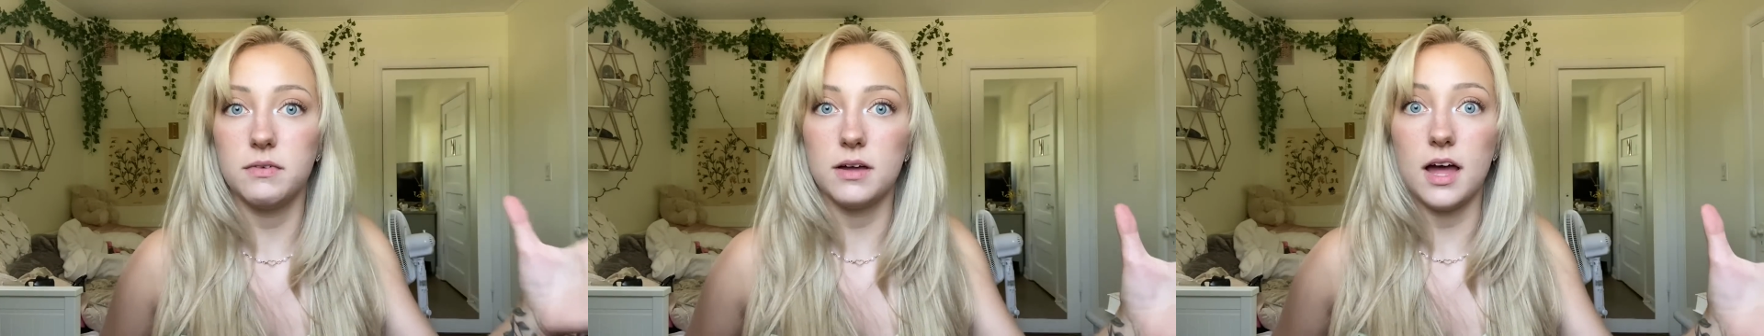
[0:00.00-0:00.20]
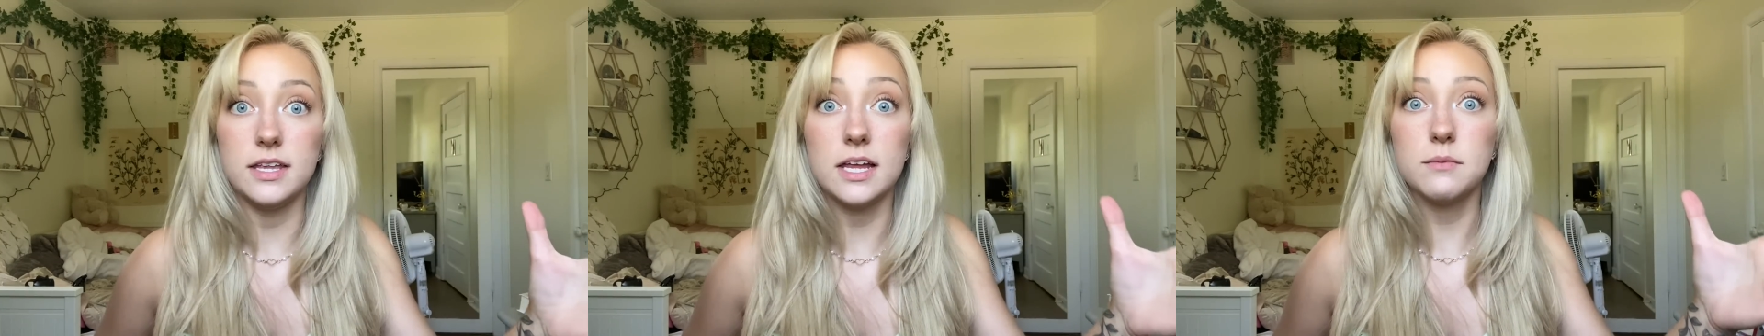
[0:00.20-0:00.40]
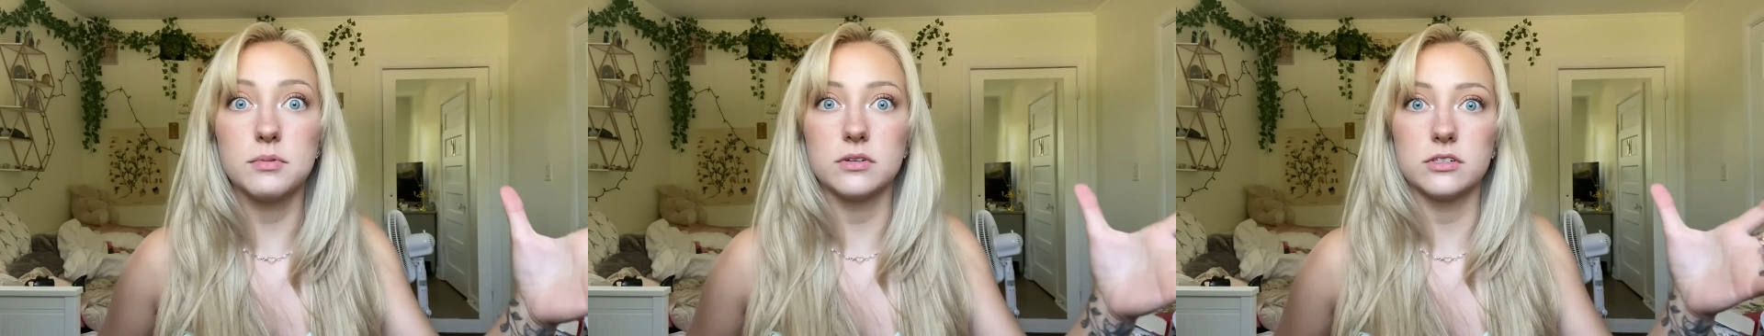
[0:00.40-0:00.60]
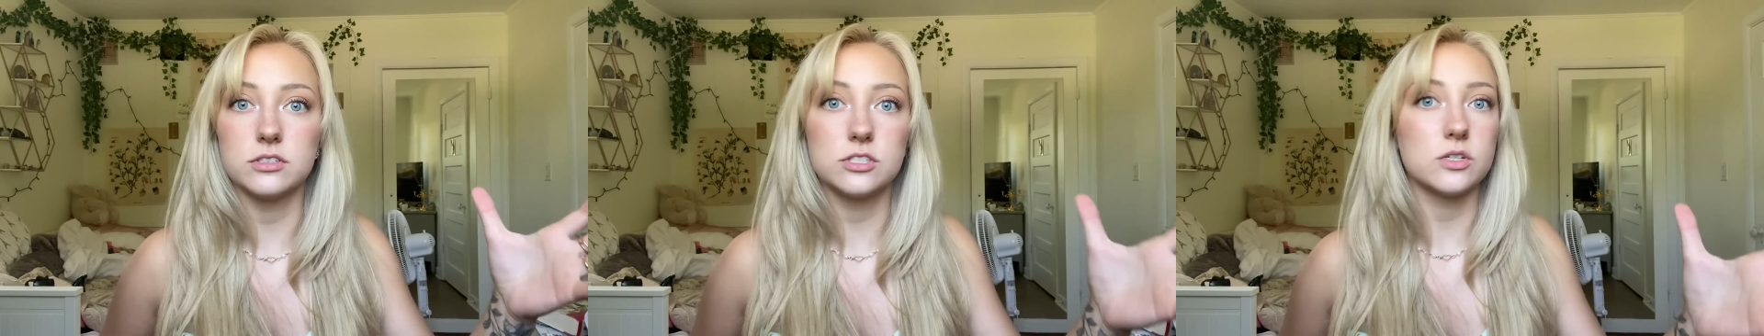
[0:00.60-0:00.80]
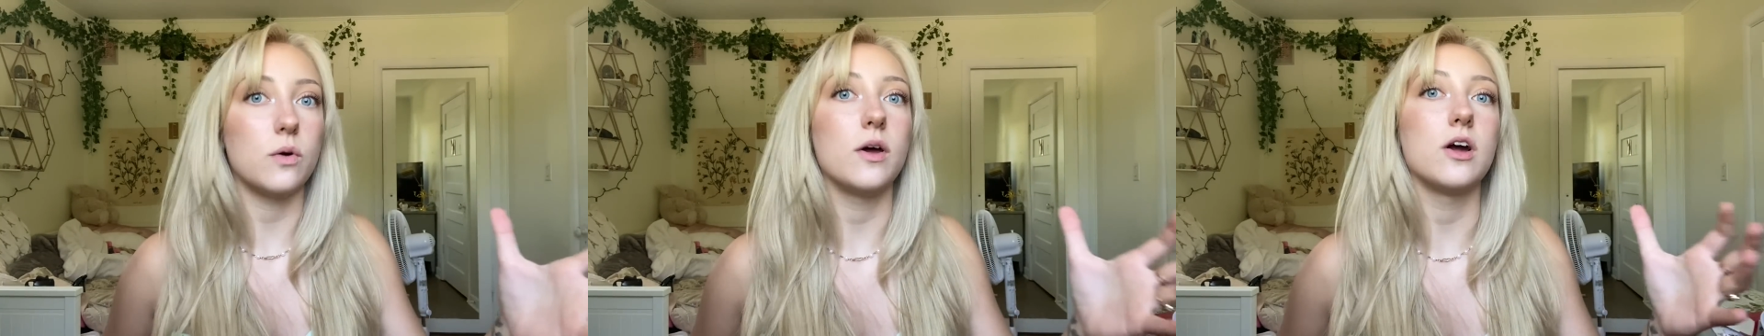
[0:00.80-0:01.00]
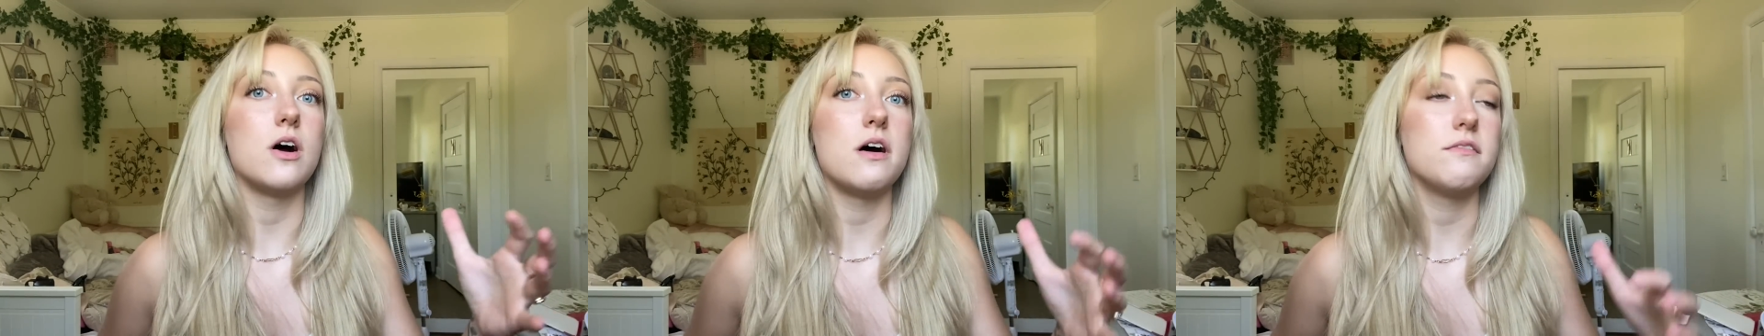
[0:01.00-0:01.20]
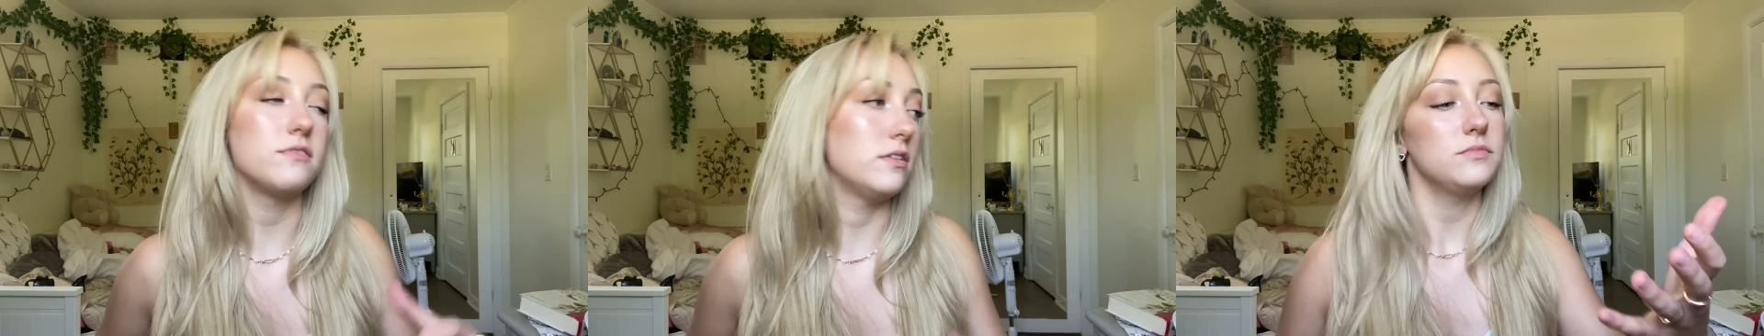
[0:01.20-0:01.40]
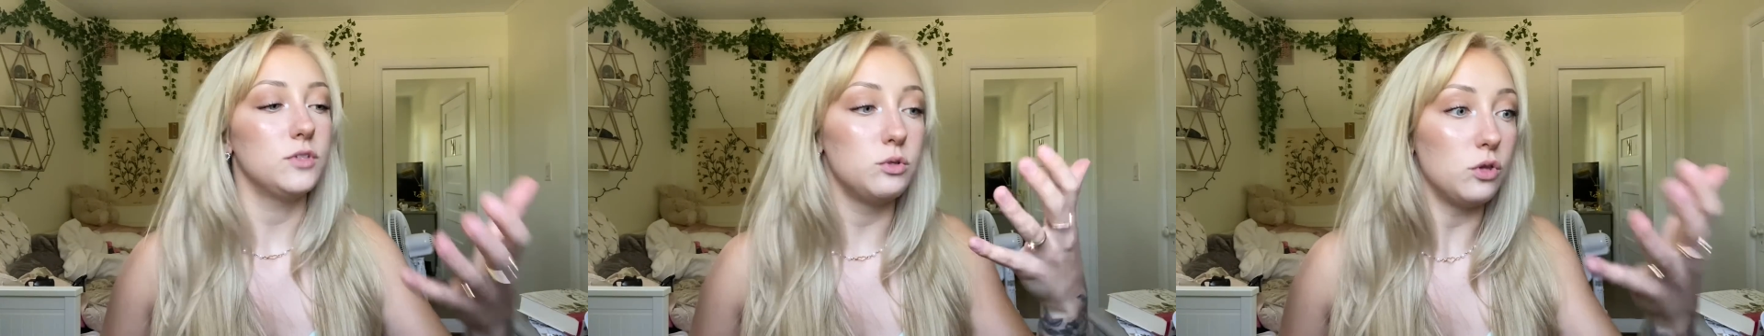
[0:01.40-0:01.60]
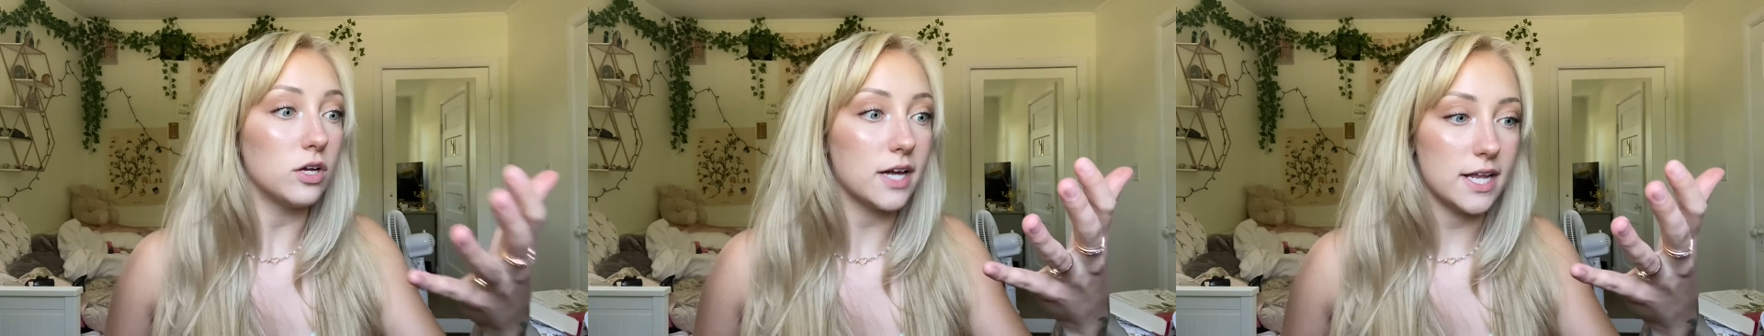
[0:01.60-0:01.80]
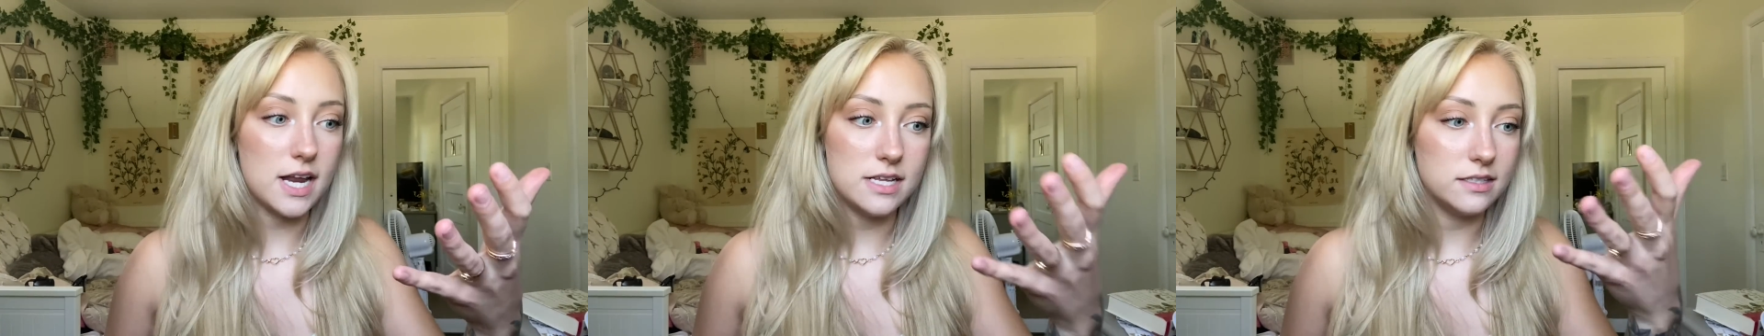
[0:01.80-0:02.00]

an Amber Alert's going off and you look at it